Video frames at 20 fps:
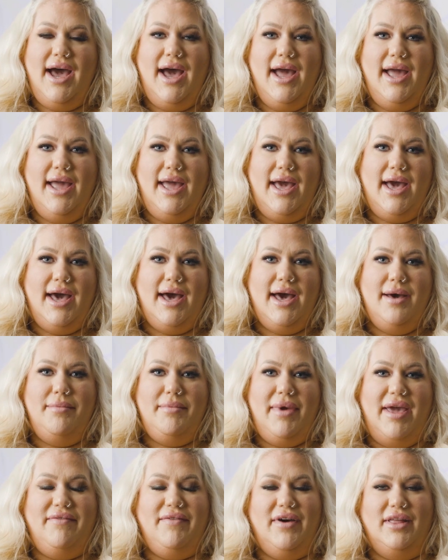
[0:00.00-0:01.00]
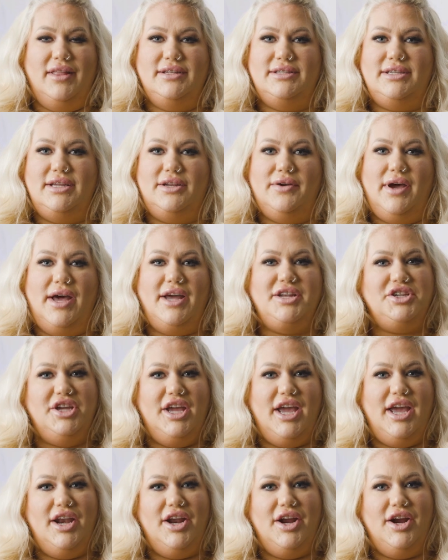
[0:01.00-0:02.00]
I am a Valentino
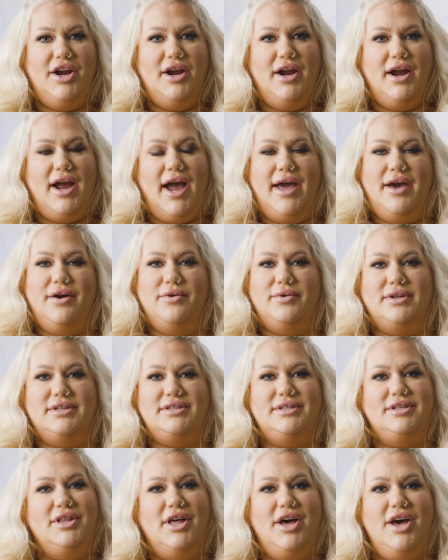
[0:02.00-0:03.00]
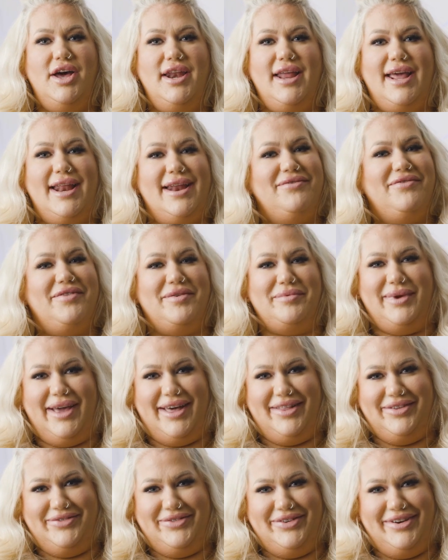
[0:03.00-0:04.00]
educator. I own a salon, and I'm from
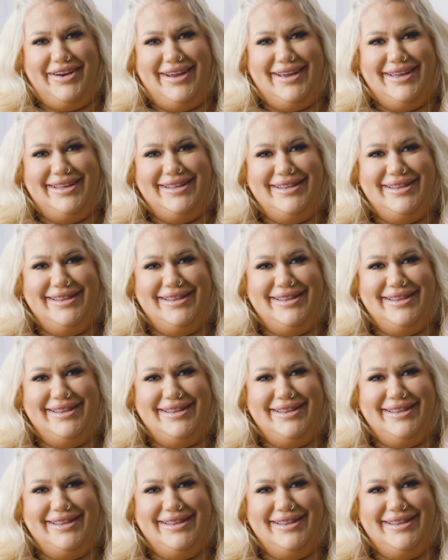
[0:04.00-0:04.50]
California.